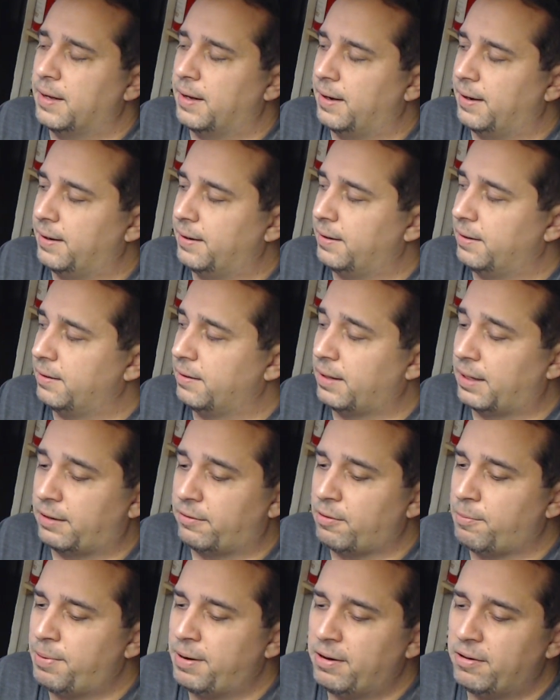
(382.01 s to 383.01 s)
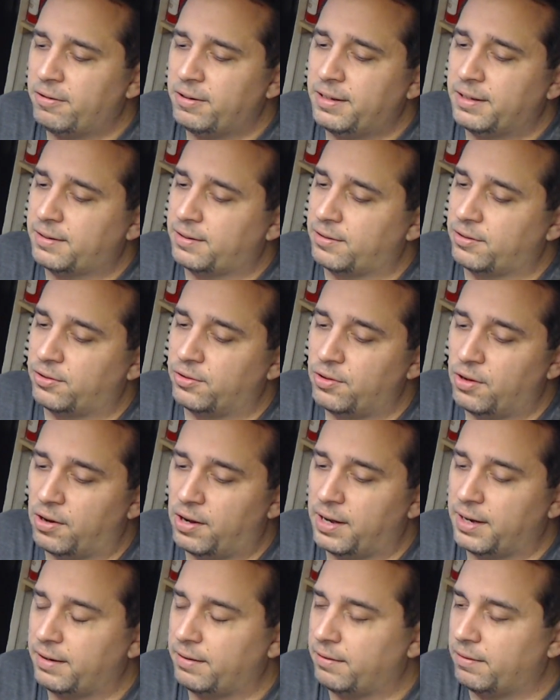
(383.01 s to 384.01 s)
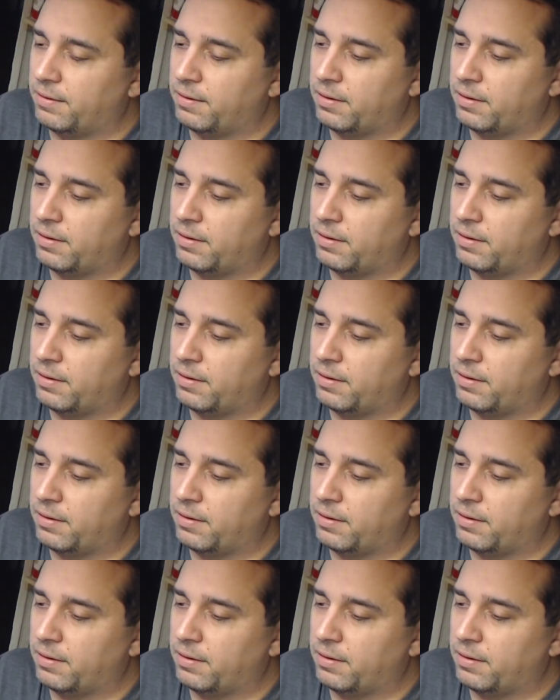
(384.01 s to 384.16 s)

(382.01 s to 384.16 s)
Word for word: Uh, like repairing this is not